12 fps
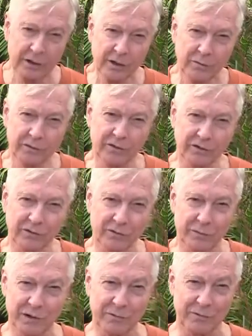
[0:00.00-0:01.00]
which is
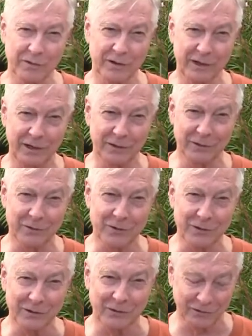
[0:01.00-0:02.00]
from my friend Ian
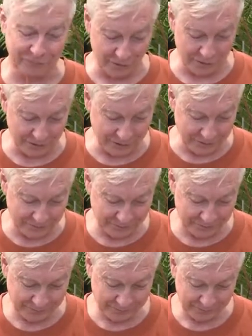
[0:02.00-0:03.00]
Cook in Australia.
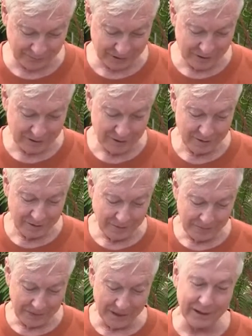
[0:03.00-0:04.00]

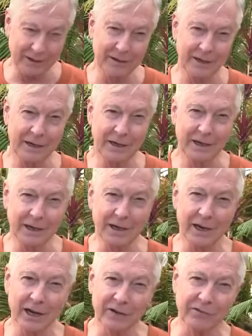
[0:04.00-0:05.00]
And
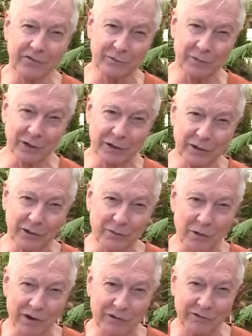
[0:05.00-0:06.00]
Ian asks a really good
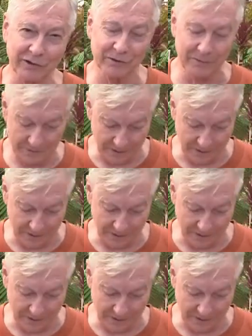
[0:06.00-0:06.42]
question.